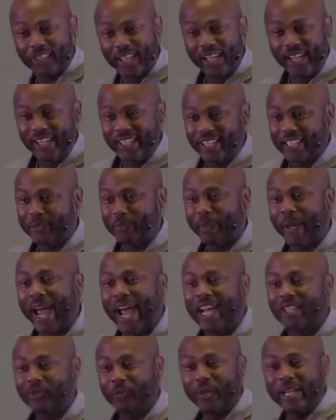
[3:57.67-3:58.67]
son, this
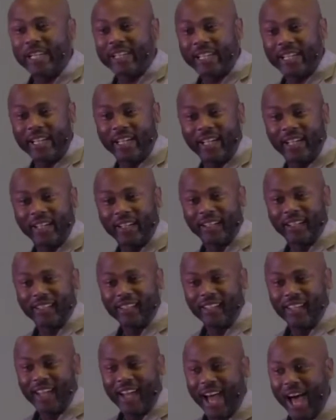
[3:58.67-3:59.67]
past weekend.
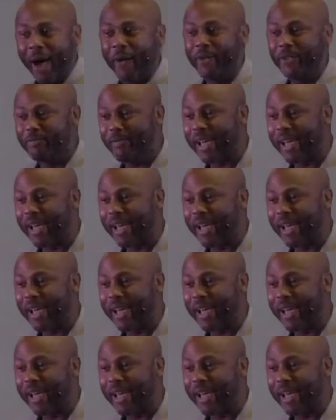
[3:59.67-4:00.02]
I was